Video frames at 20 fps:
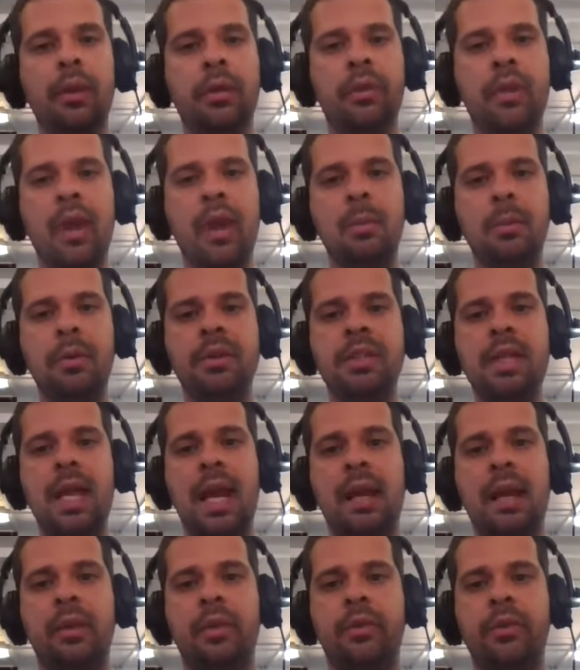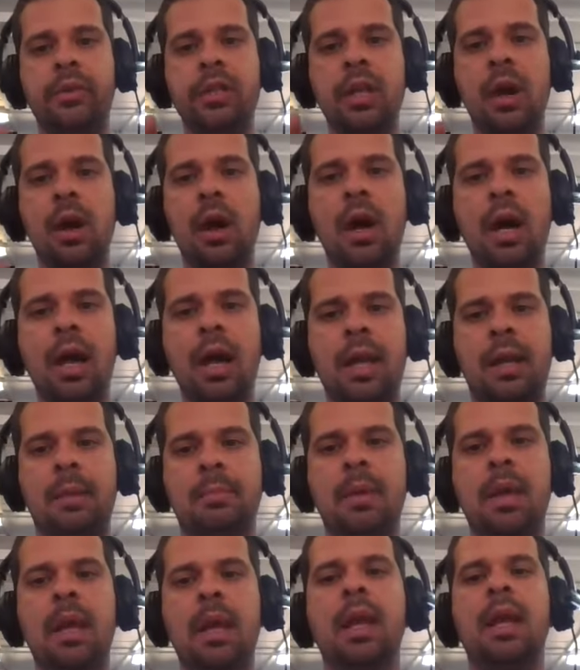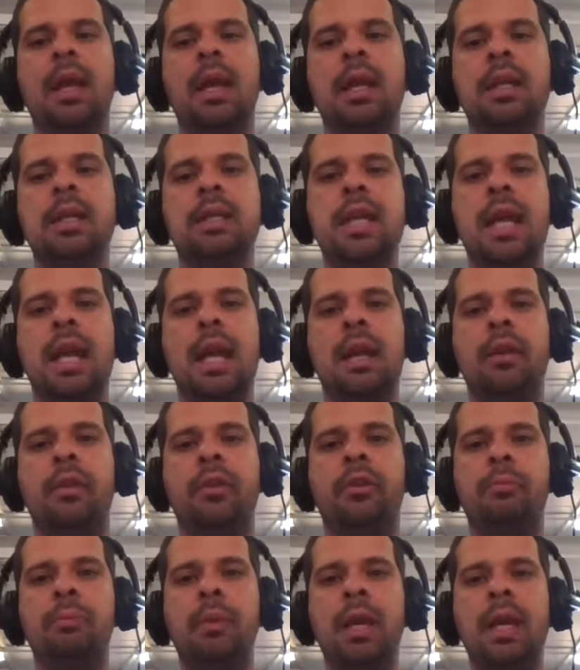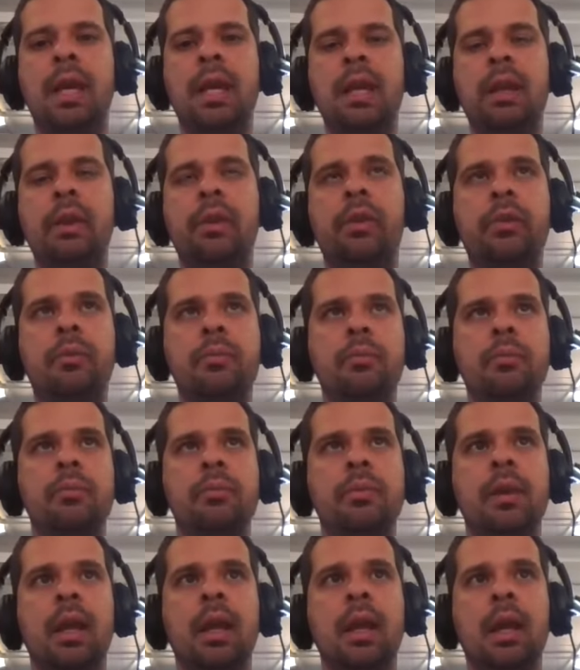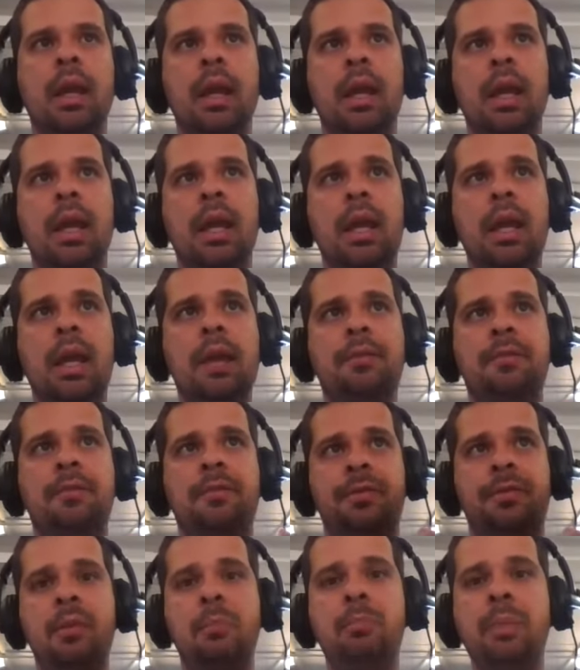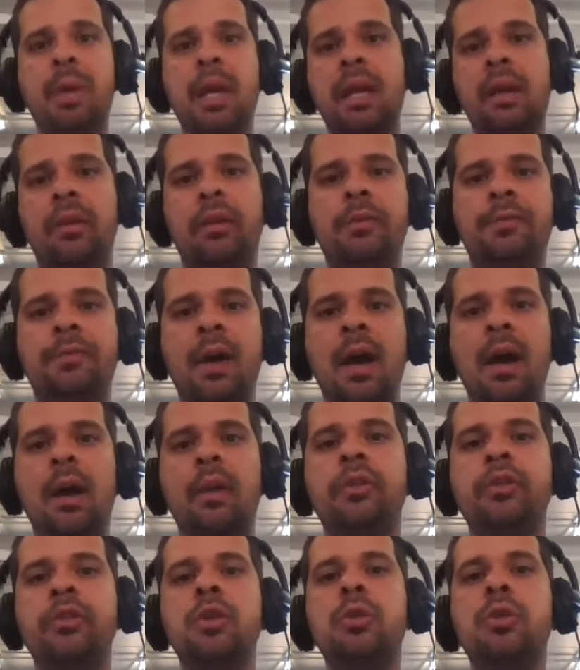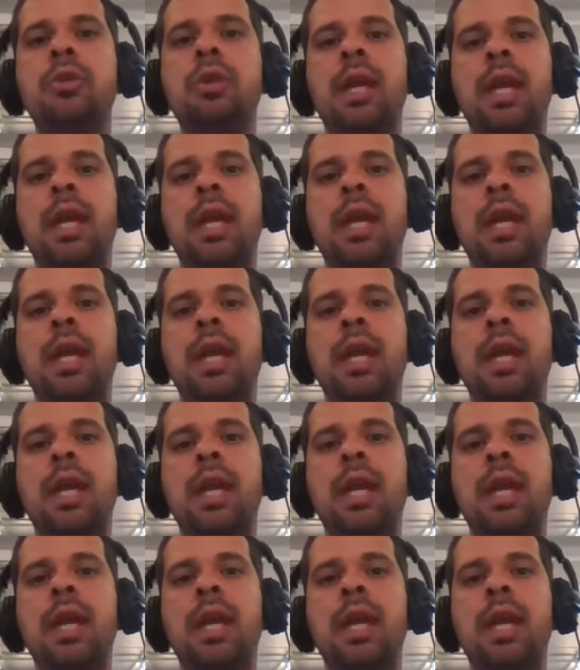Same with dance. Time in dance means if the beat is fast, you